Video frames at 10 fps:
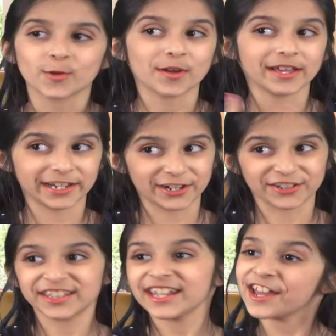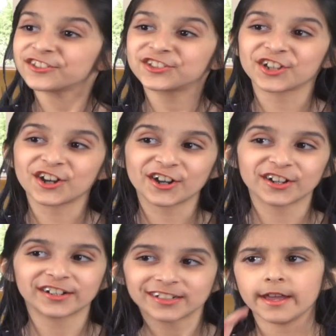Well, here's the
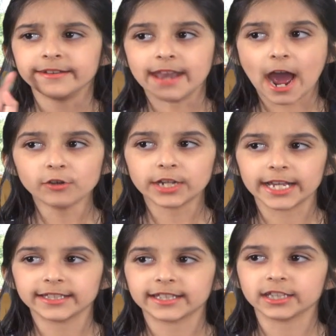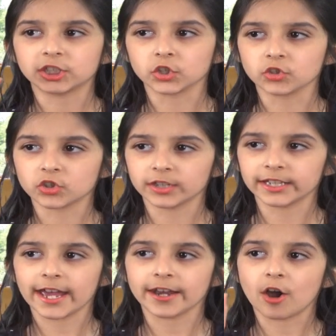answer. Nowadays, it's
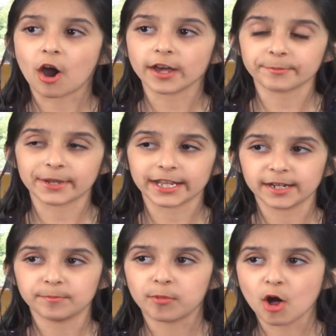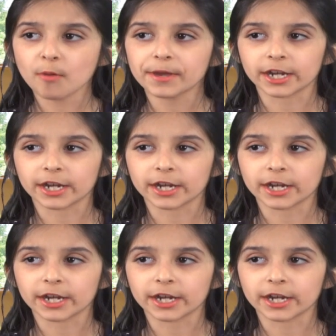usually an automated ball